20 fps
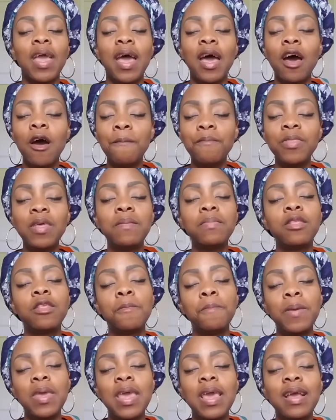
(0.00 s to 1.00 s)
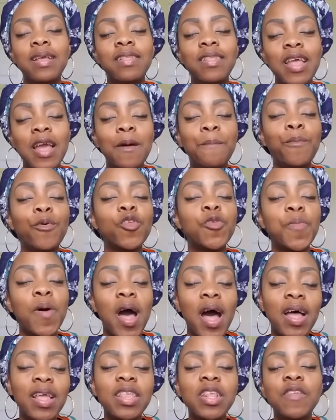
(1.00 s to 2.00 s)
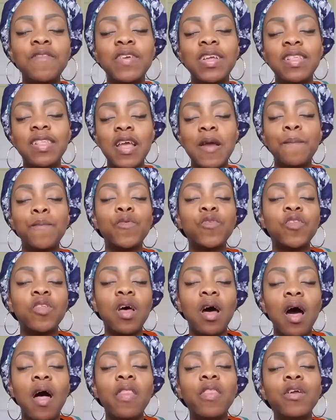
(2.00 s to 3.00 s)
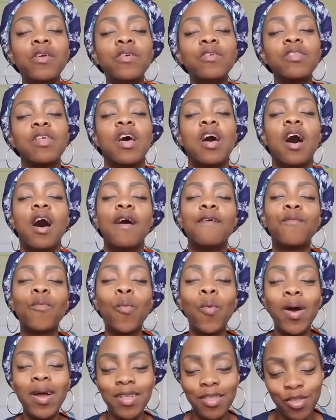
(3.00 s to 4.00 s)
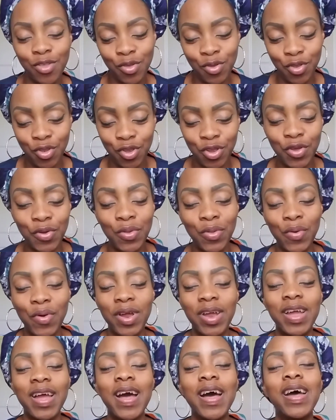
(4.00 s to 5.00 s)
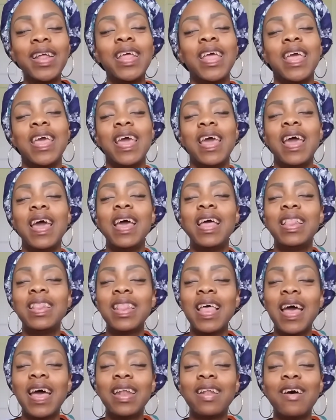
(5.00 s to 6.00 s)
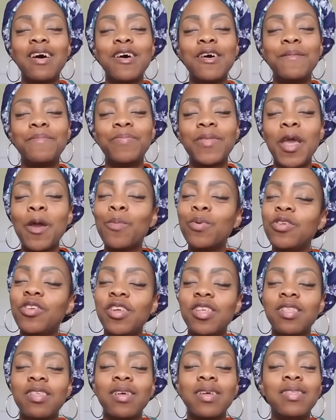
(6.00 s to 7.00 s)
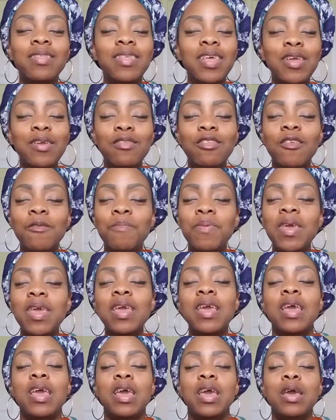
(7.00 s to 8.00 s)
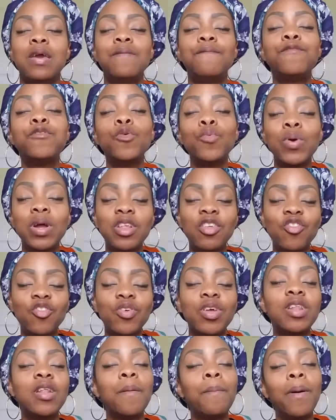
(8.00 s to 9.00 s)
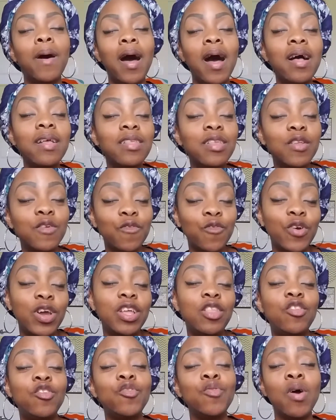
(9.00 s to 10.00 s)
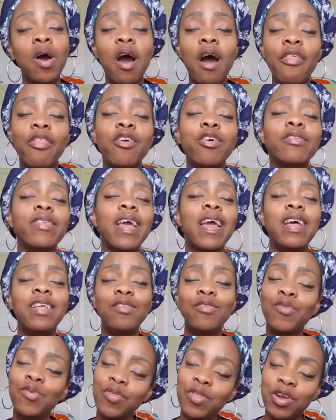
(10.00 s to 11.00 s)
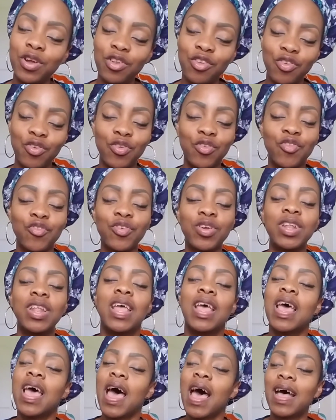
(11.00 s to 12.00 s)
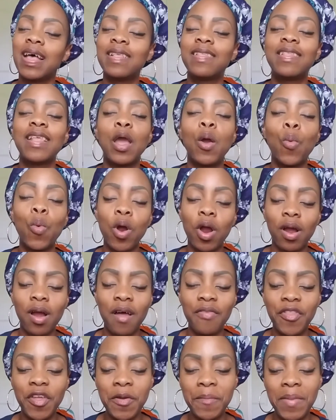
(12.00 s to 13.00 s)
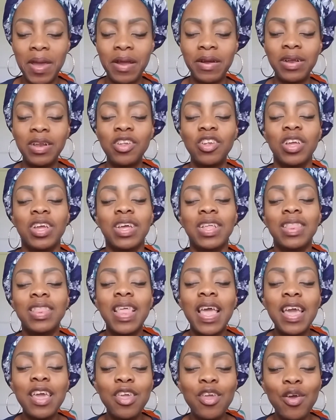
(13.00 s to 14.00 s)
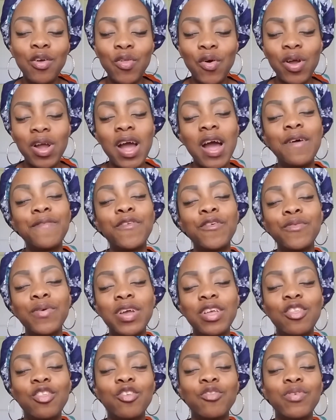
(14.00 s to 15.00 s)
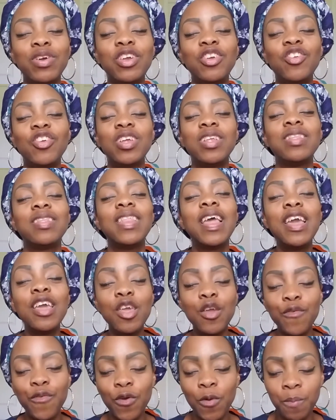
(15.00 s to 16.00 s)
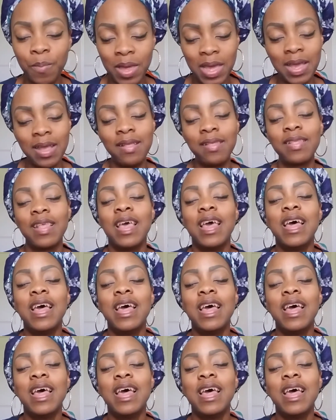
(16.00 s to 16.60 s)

Help them to be examples, positive examples to others of what to do, Lord God, and that um, they will just continue to be influential in a positive way to others and to their children as they work on their marriage. Thank you, Lord God, for restoration. Thank you for peace.